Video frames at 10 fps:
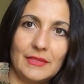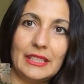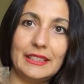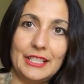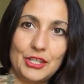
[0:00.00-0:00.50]

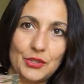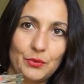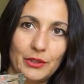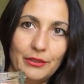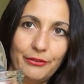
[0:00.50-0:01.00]
the leeches
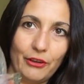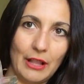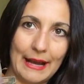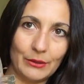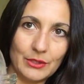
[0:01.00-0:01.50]
will fall
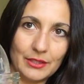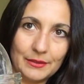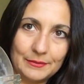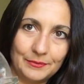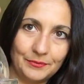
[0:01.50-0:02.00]
out.
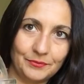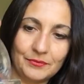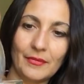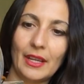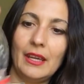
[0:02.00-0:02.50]

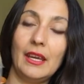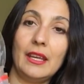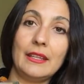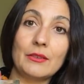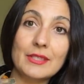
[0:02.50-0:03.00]

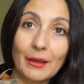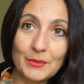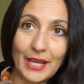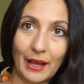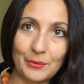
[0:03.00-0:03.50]
Now
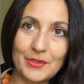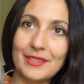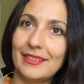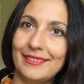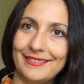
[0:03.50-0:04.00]
sometimes
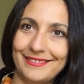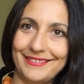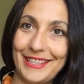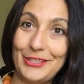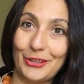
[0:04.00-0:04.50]

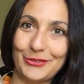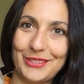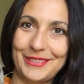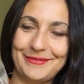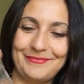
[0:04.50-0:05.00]
they don't,